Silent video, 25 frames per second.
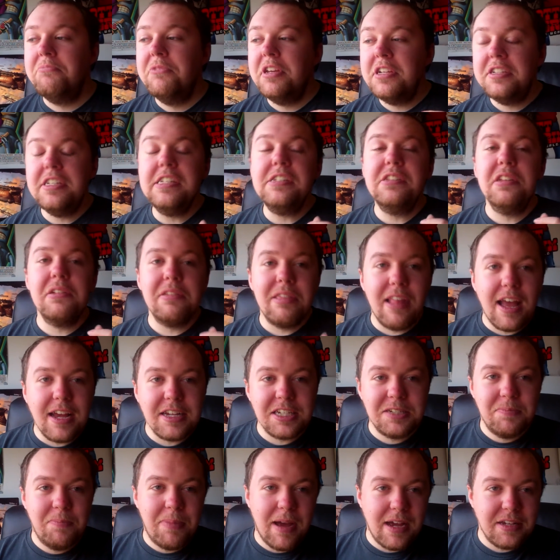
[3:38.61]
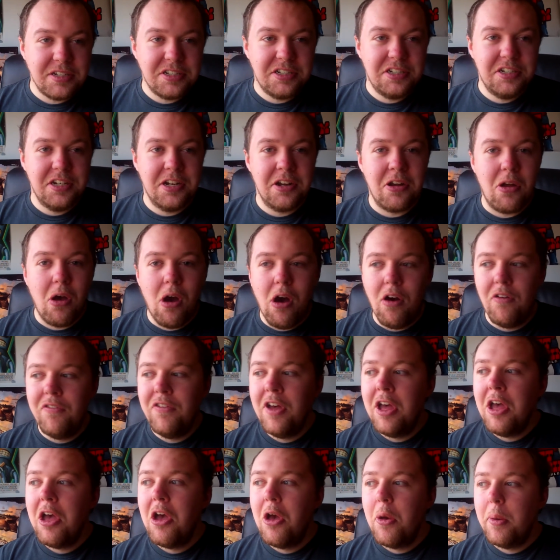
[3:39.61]
This is the last bastion of
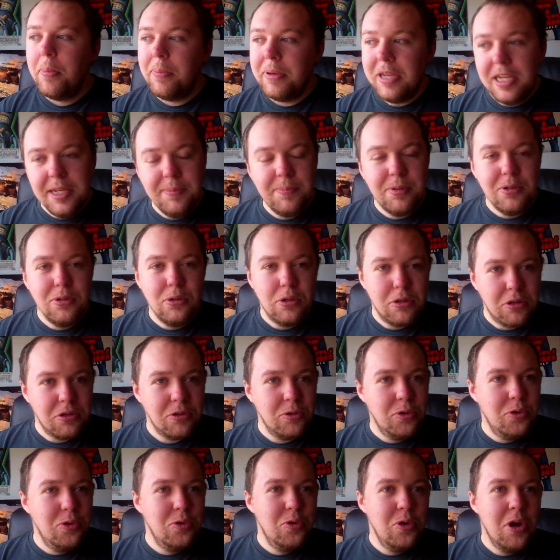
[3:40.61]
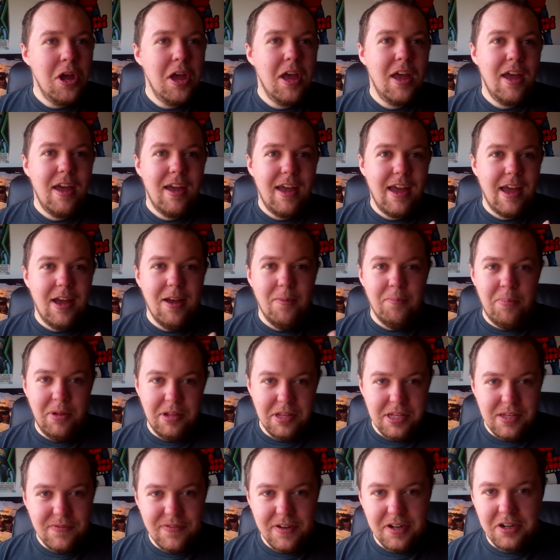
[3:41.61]
people who
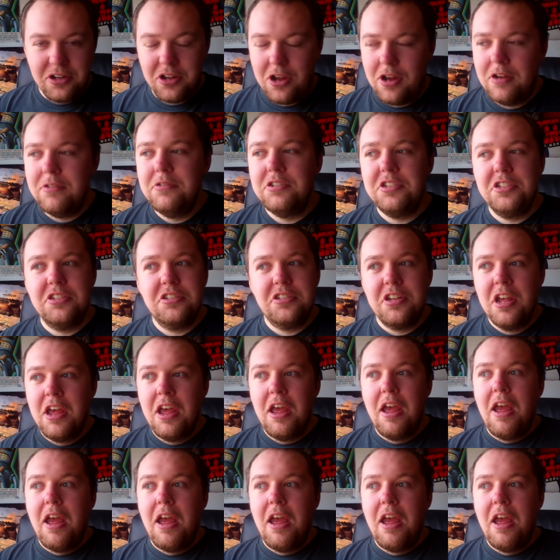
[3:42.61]
believe in ghosts,